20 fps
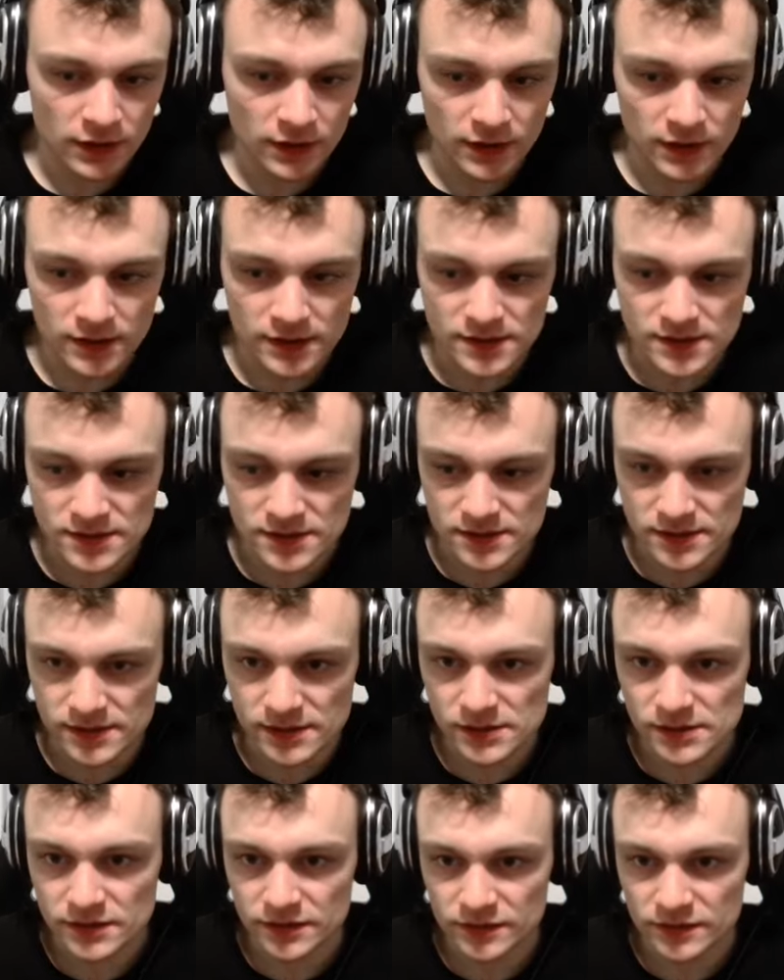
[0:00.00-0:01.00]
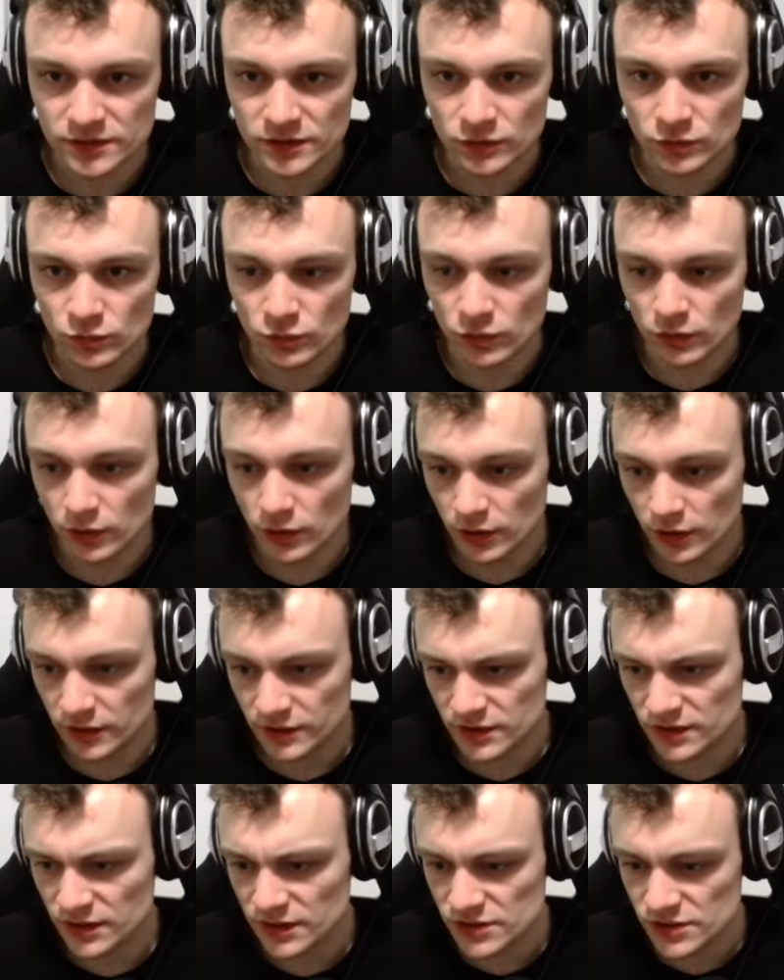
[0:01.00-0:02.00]
Still does not work.
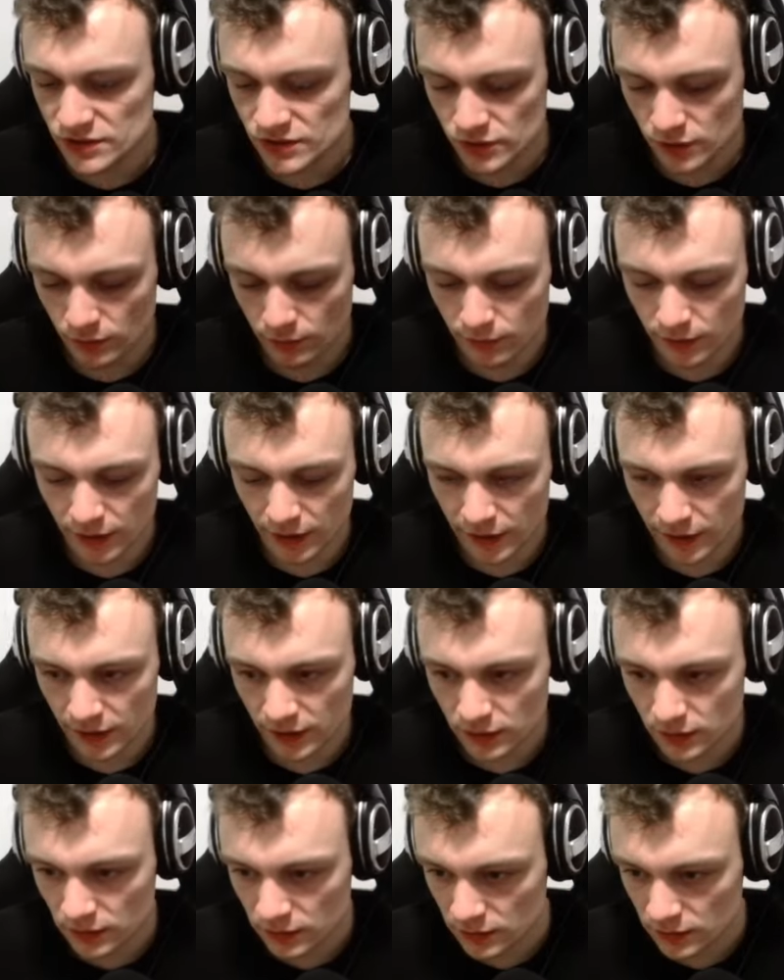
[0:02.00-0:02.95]
Did I just compile?